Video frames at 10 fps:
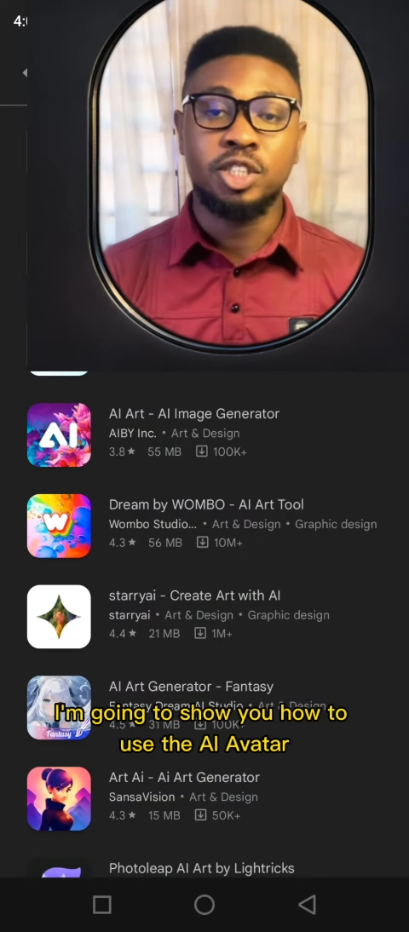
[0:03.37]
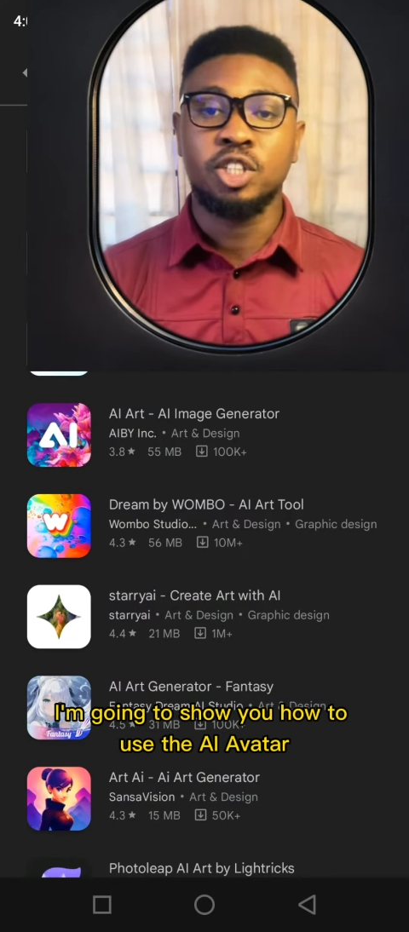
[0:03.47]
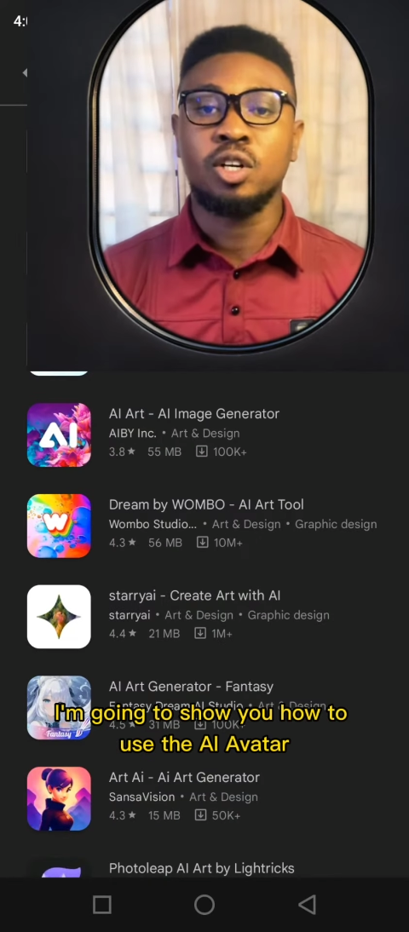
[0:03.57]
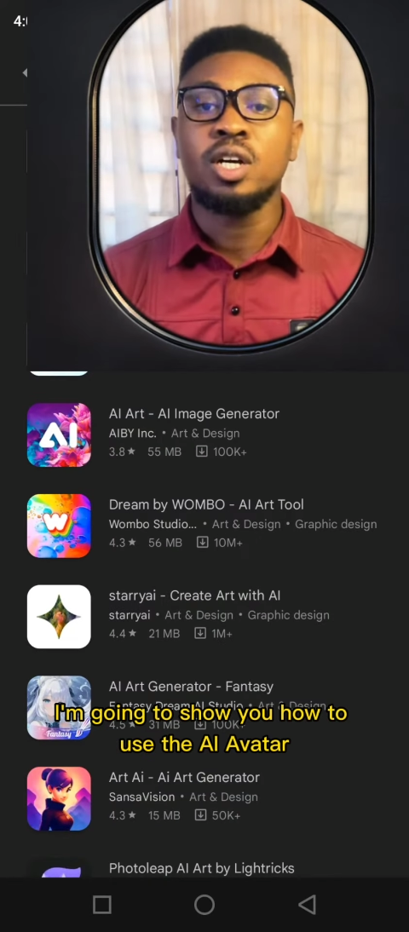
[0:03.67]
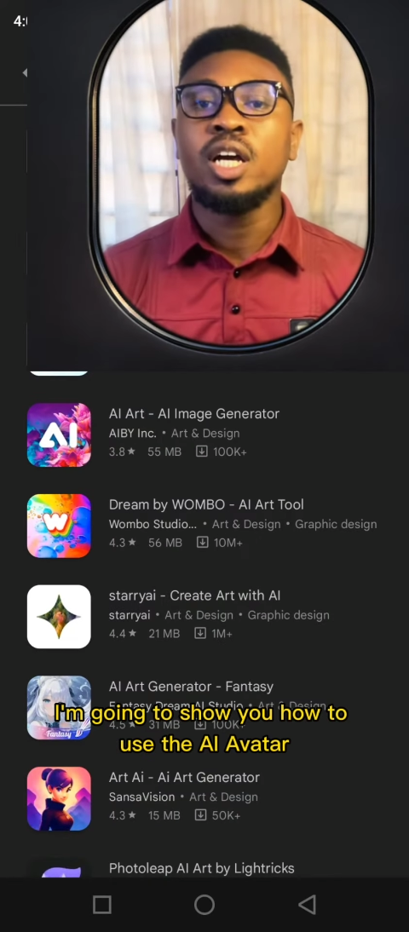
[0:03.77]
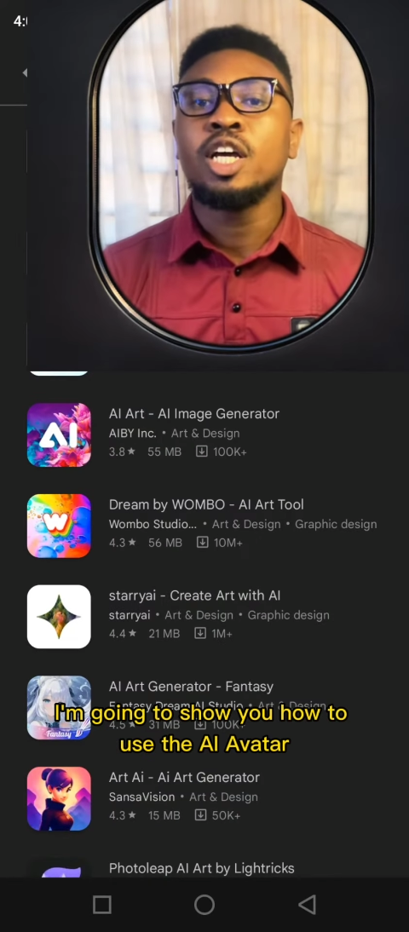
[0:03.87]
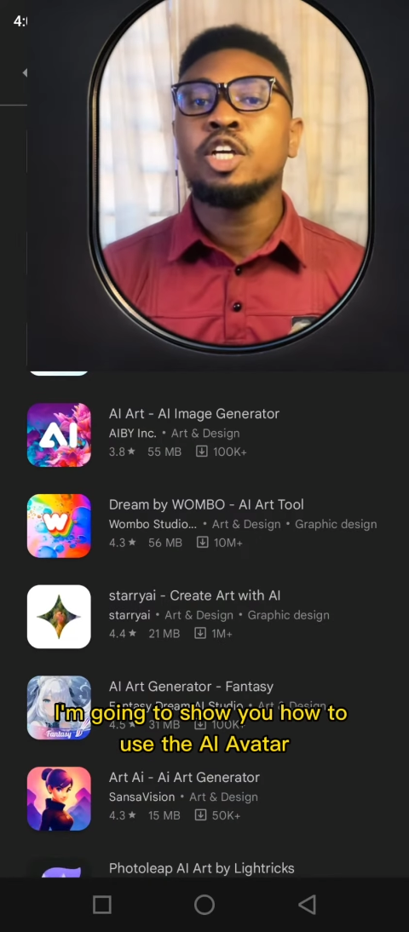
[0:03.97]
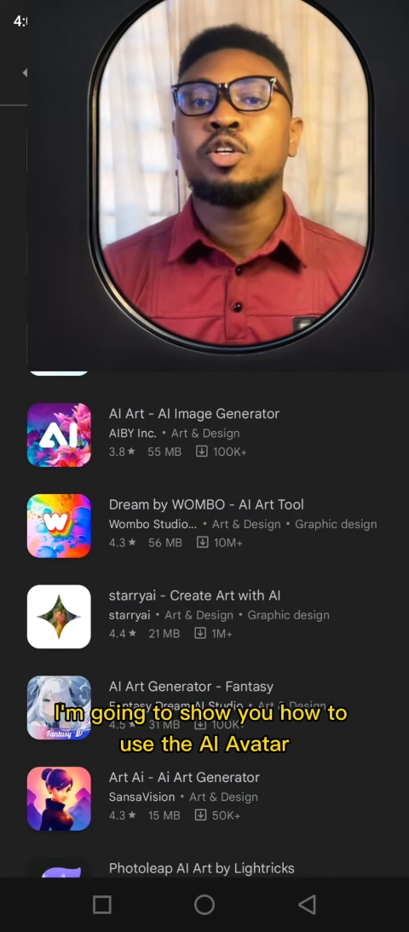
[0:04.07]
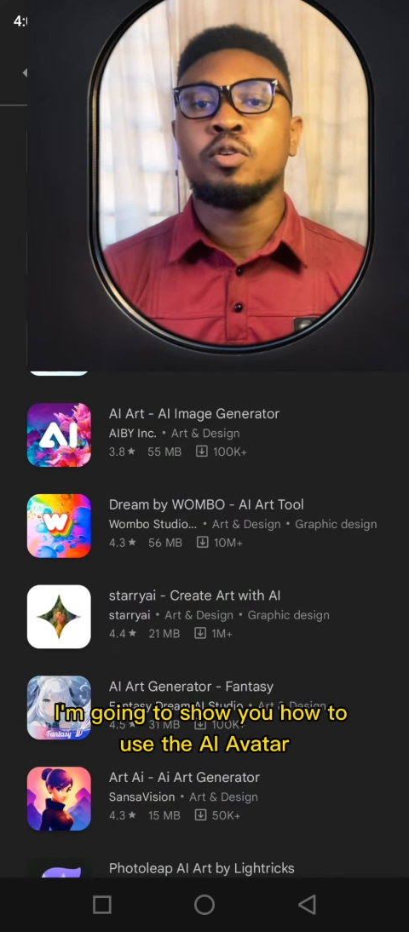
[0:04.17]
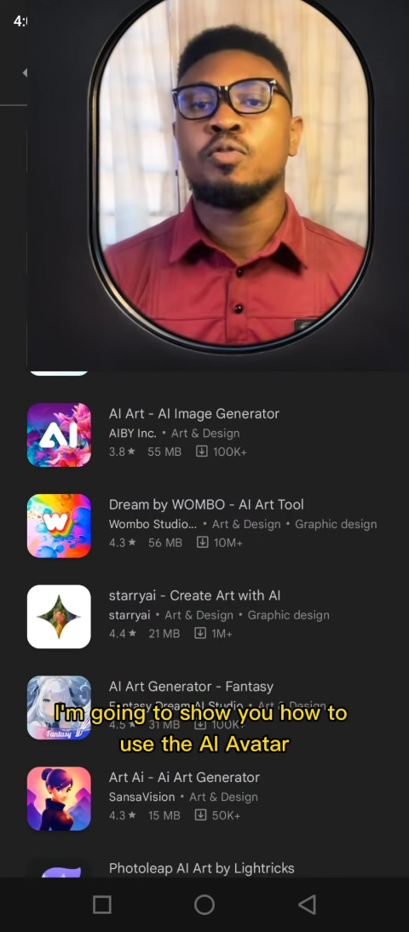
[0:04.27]
the AI
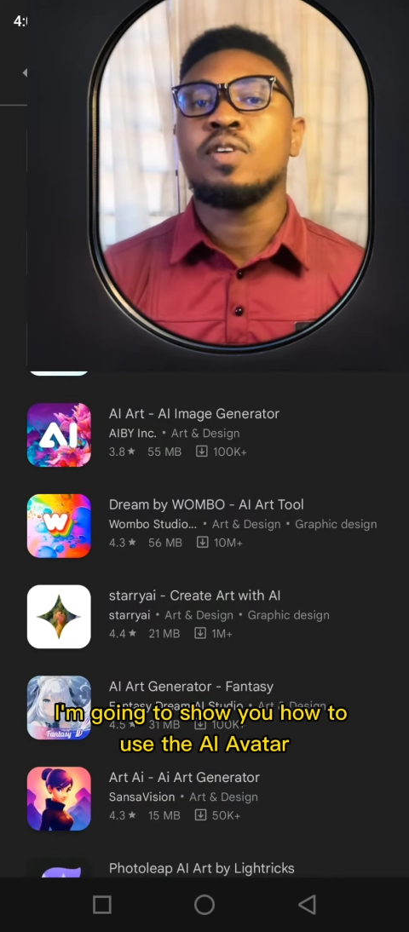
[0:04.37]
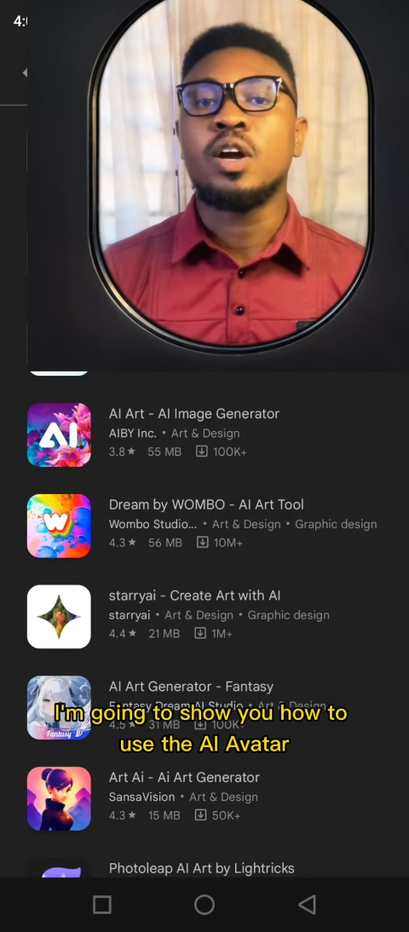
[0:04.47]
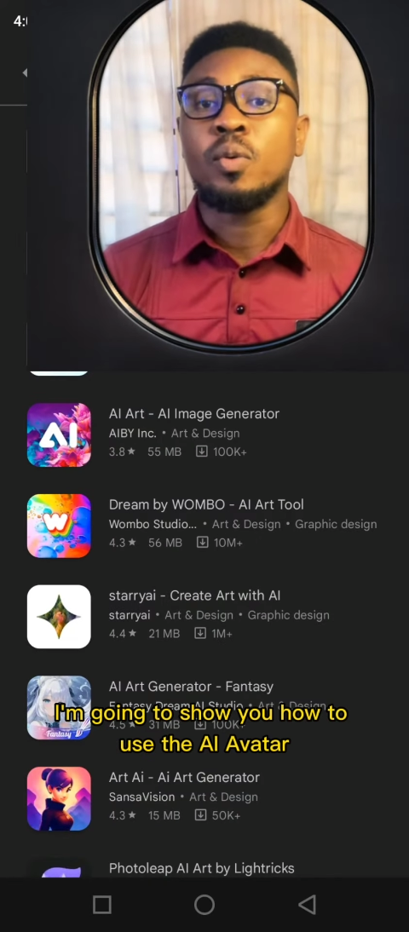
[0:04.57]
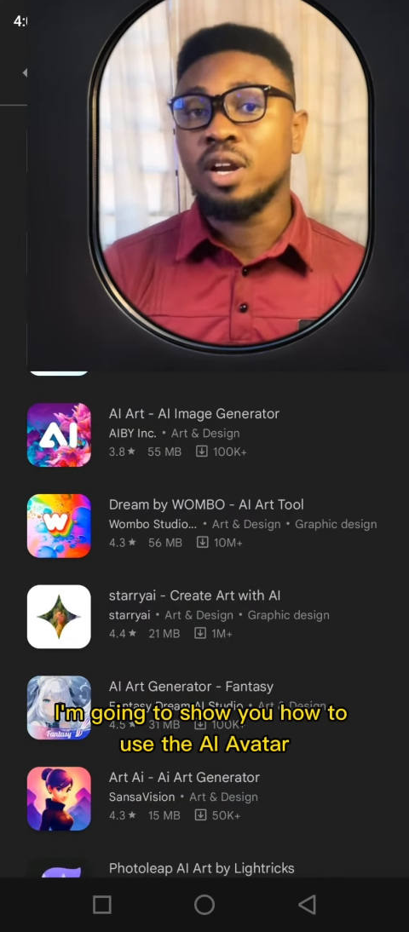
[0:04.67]
avatar.